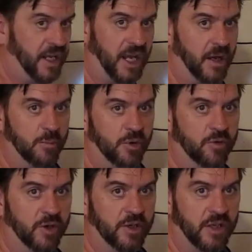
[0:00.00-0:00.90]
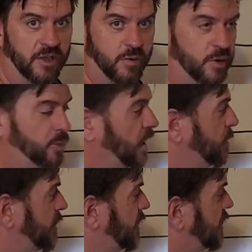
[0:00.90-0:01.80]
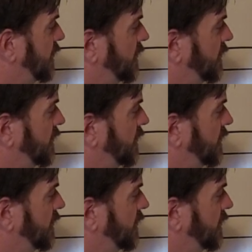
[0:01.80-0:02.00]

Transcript: I can't move it. it. It's real property.